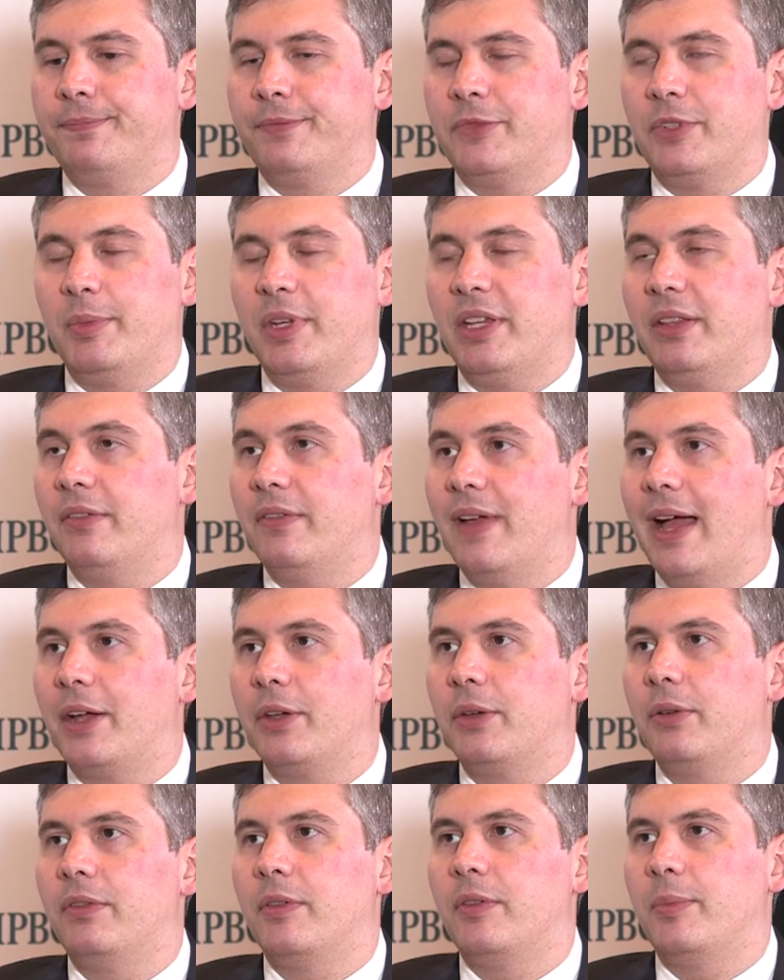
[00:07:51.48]
To me, the
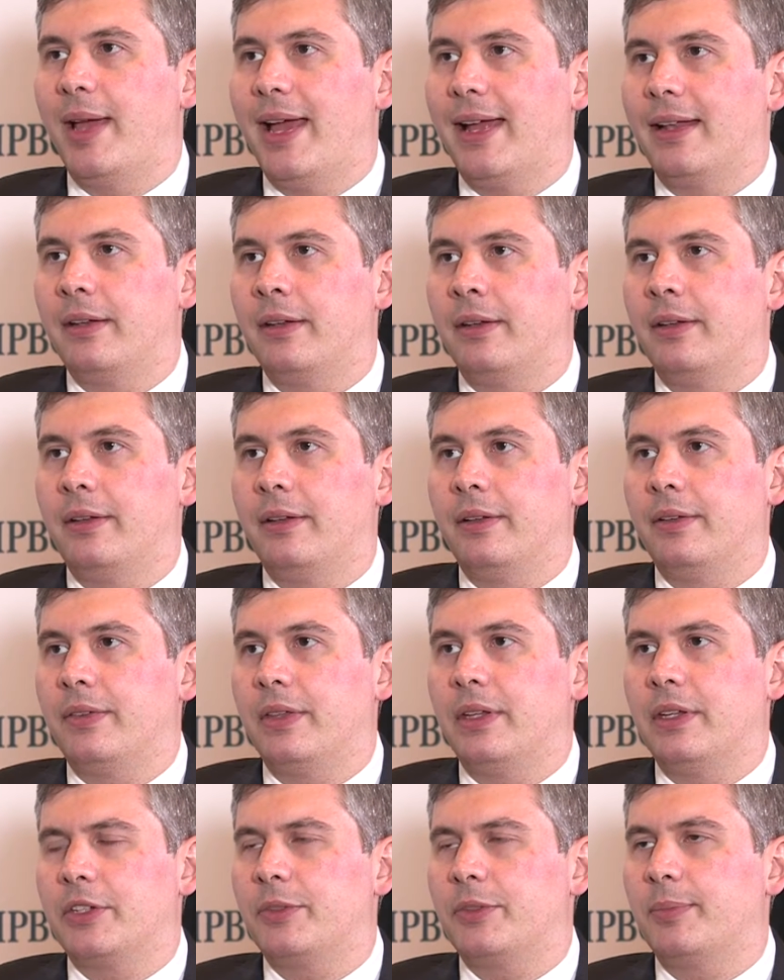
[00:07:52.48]
value of a patent is
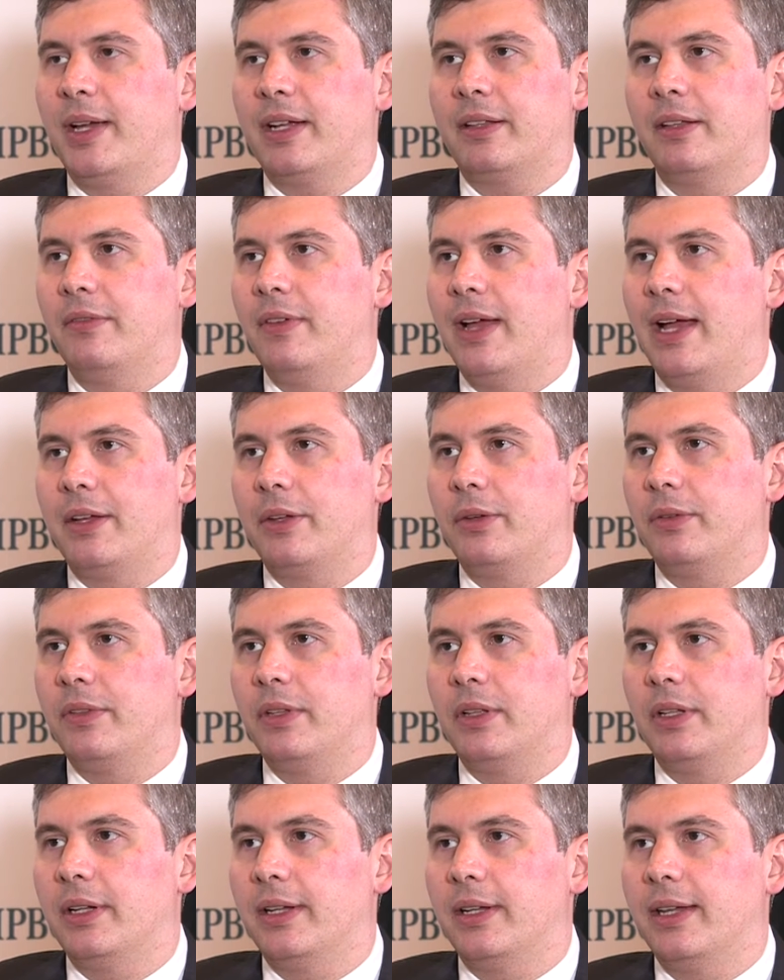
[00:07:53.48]
the expected value of
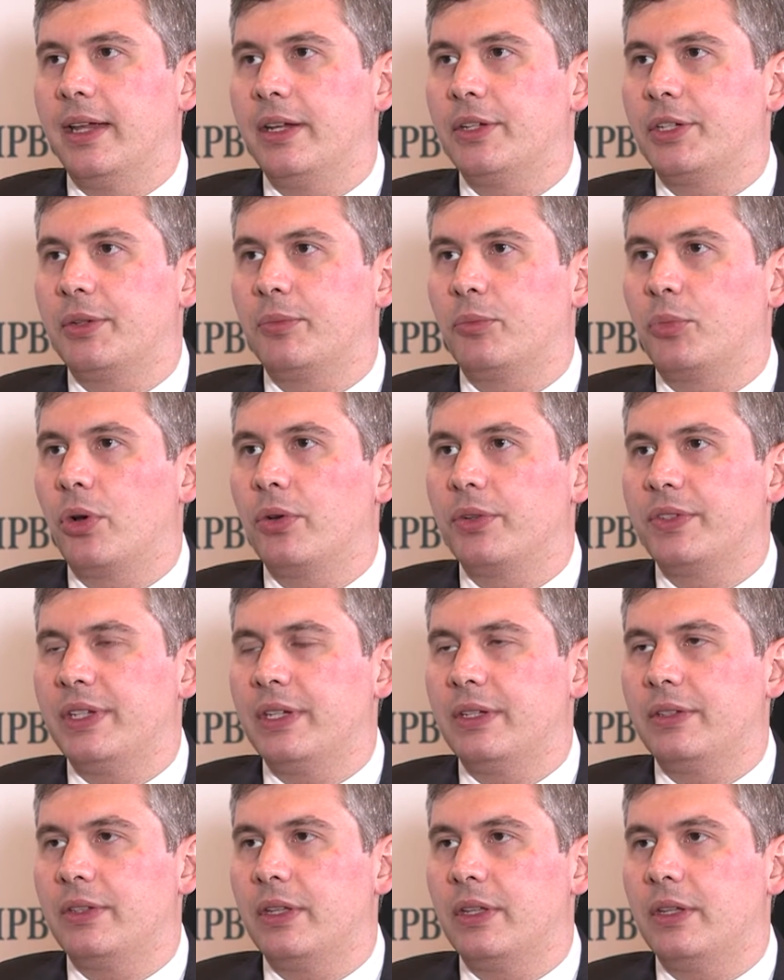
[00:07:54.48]
the litigation
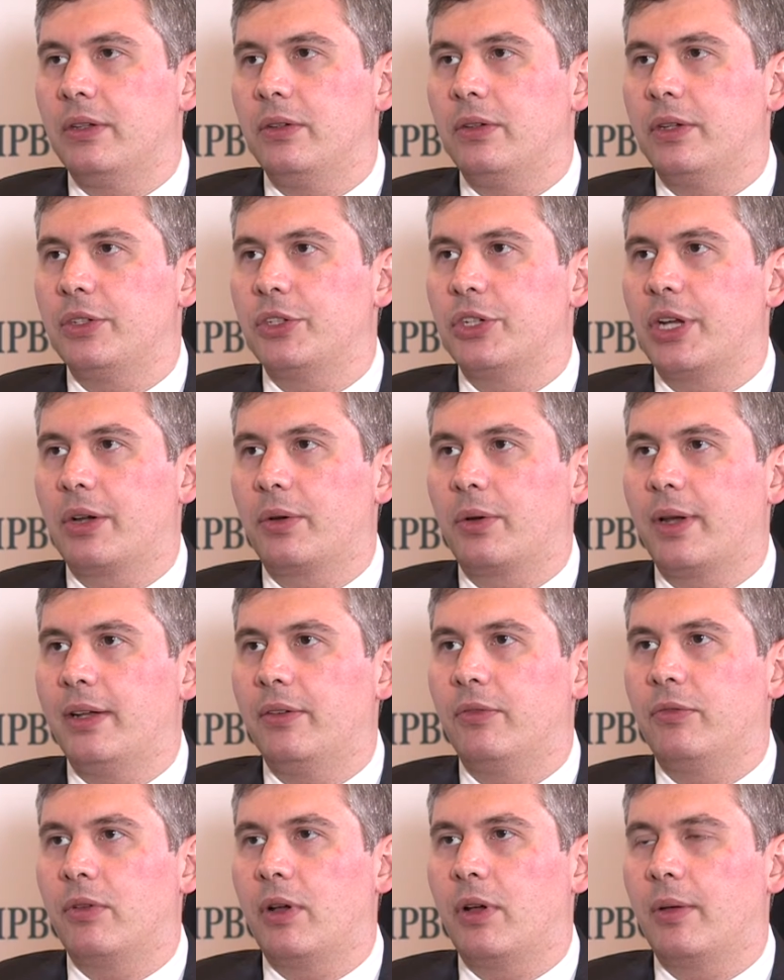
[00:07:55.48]
proceeds that you can
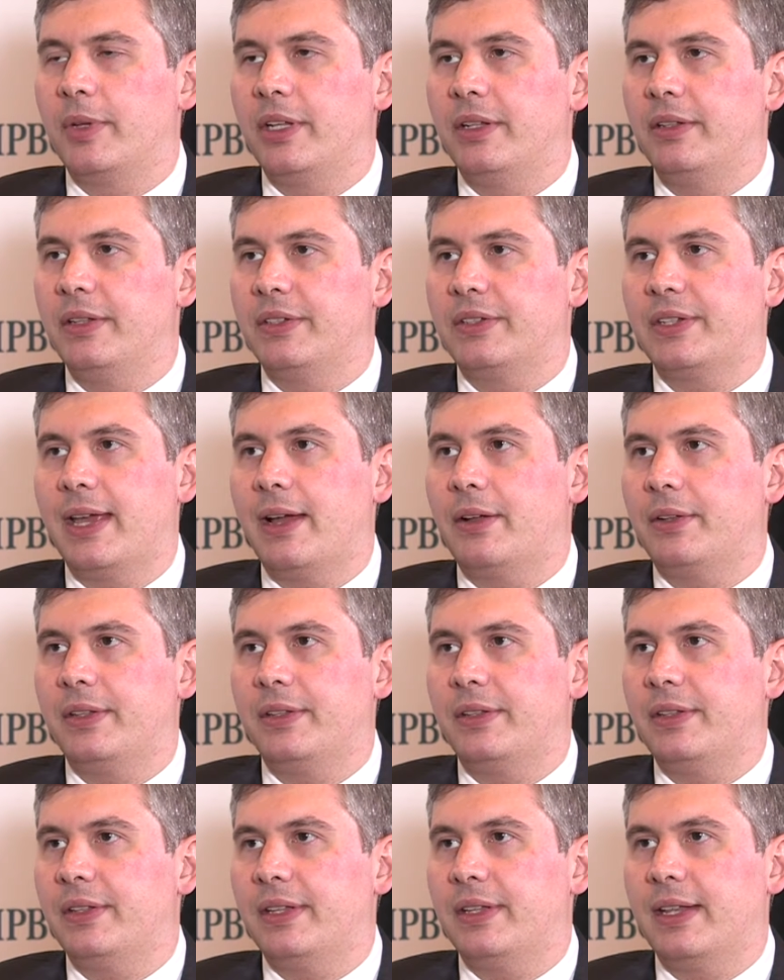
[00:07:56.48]
generate from it
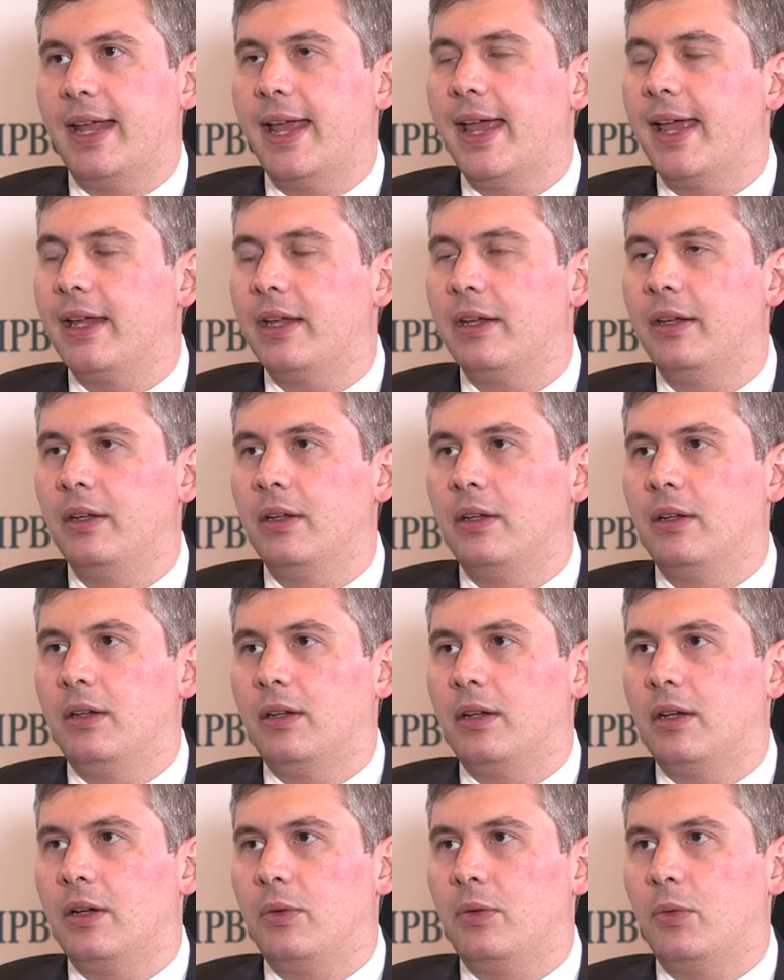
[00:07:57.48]
discounted to today
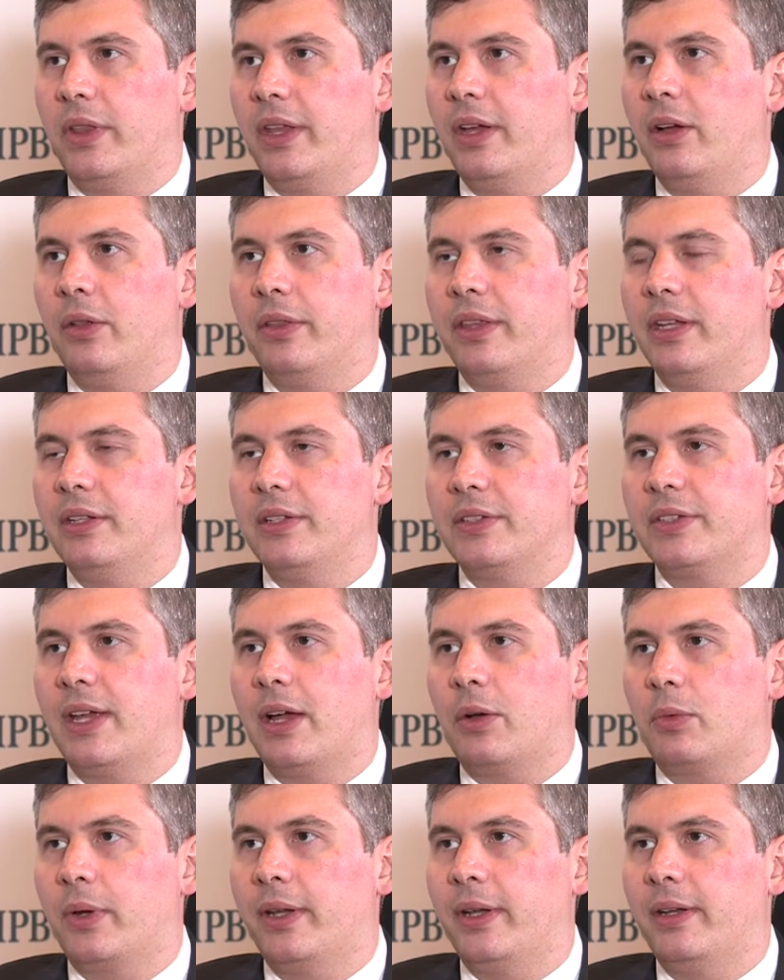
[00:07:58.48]
with a healthy
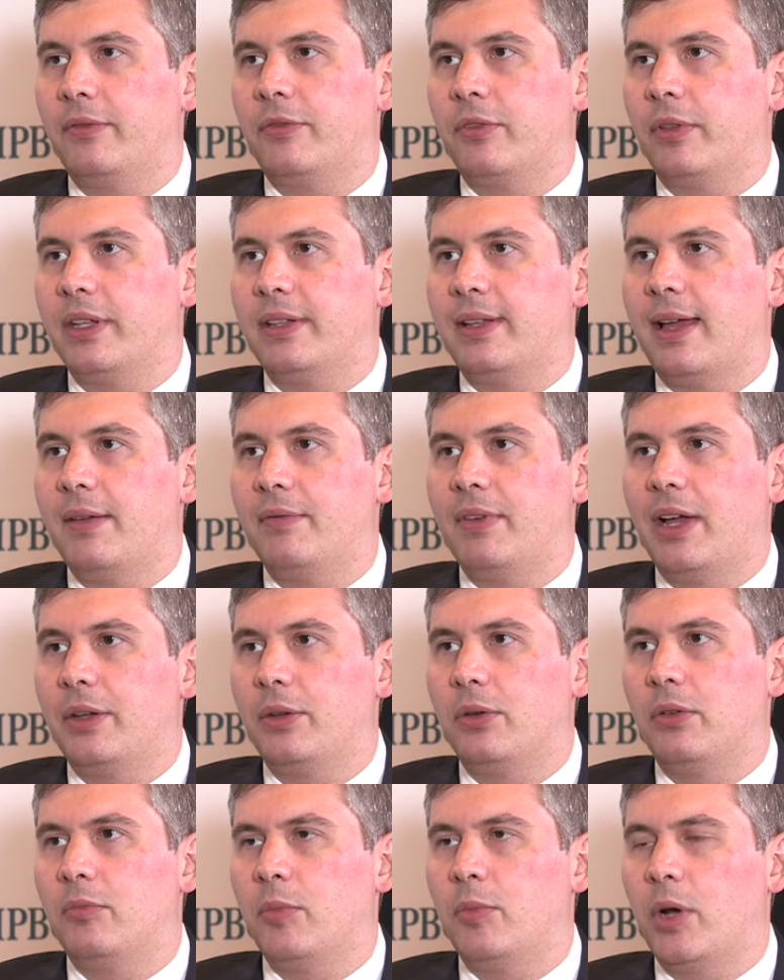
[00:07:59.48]
discount rate for the time
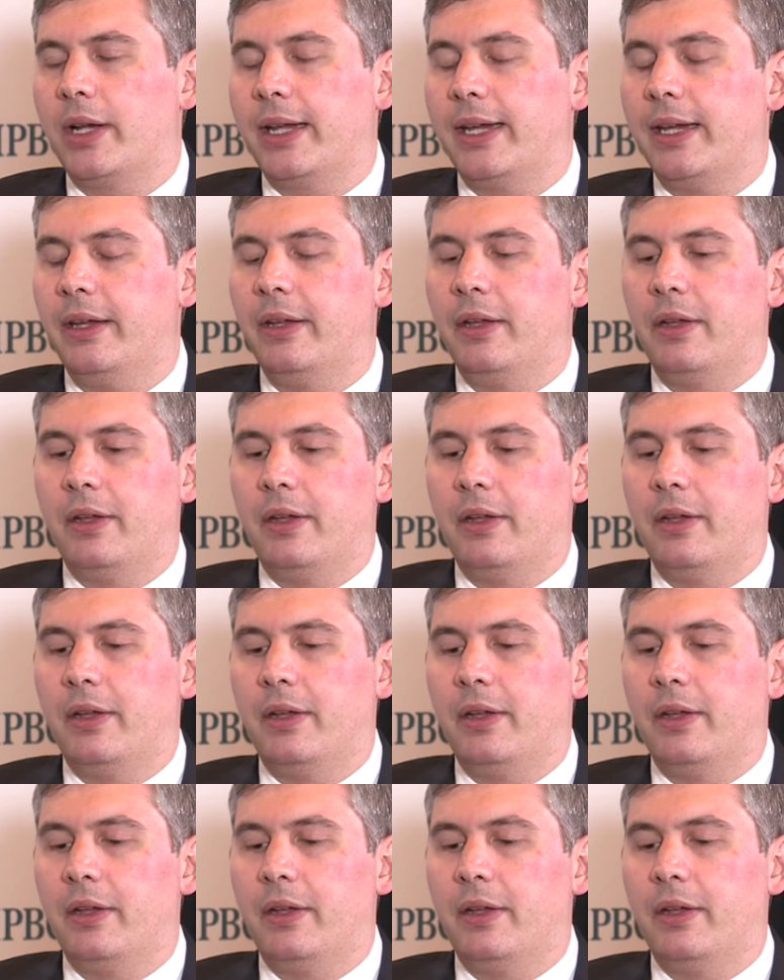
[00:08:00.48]
value of money.